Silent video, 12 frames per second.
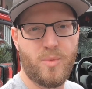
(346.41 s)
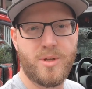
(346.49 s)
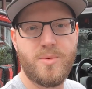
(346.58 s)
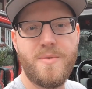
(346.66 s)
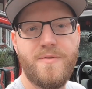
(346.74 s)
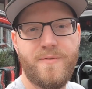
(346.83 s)
Once
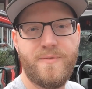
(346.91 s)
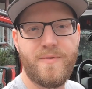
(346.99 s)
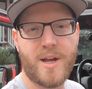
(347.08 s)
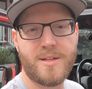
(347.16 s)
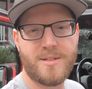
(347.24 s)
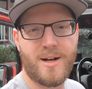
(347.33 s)
we
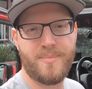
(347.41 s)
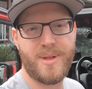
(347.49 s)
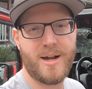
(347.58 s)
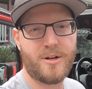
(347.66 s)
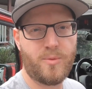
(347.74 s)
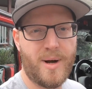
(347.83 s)
fixed up
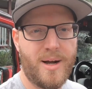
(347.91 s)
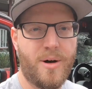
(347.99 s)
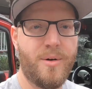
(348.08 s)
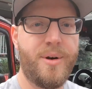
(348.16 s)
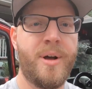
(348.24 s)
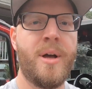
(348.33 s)
that
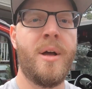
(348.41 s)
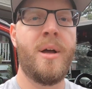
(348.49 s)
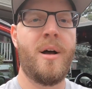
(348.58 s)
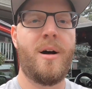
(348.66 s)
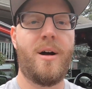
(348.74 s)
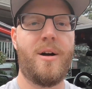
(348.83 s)
ground,
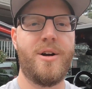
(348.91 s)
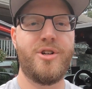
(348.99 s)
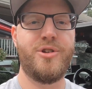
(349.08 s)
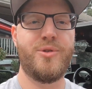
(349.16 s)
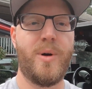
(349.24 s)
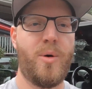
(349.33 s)
our
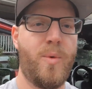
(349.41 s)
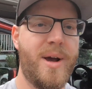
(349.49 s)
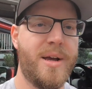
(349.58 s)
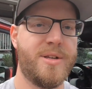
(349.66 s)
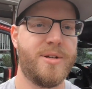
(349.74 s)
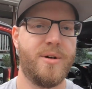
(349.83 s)
issues went
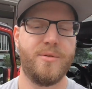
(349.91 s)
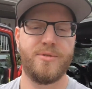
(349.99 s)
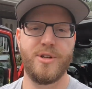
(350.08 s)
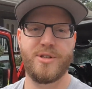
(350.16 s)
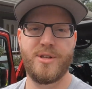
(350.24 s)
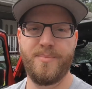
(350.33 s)
away. So
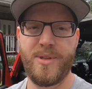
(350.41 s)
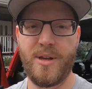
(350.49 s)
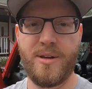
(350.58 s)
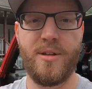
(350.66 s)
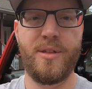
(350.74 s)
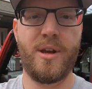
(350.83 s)
just
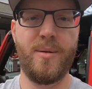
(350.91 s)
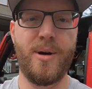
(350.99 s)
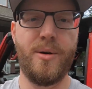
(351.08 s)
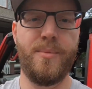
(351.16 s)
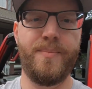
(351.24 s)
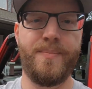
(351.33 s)
something to think about.